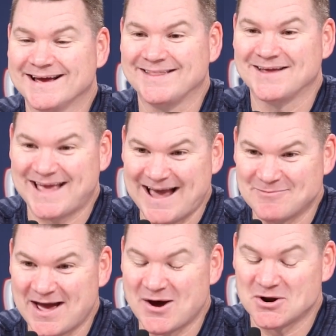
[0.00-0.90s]
And then
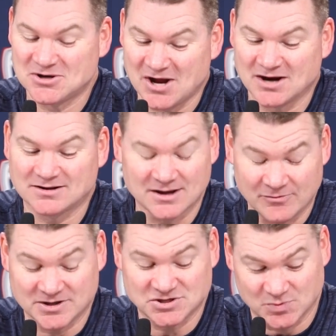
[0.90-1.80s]
came down and dunked
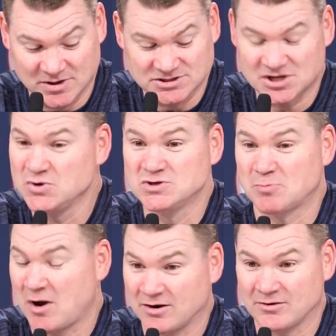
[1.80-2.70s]
it, which was
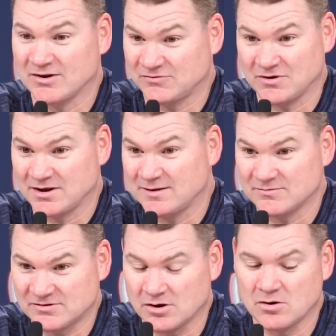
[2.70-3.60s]
huge progress for
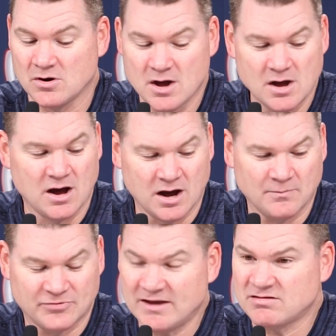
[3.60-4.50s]
him. So,
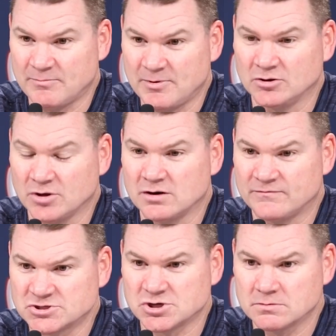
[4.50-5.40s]
um, things to build on
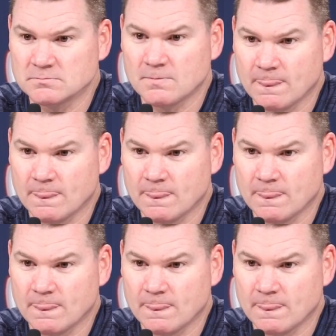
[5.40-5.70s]
for sure.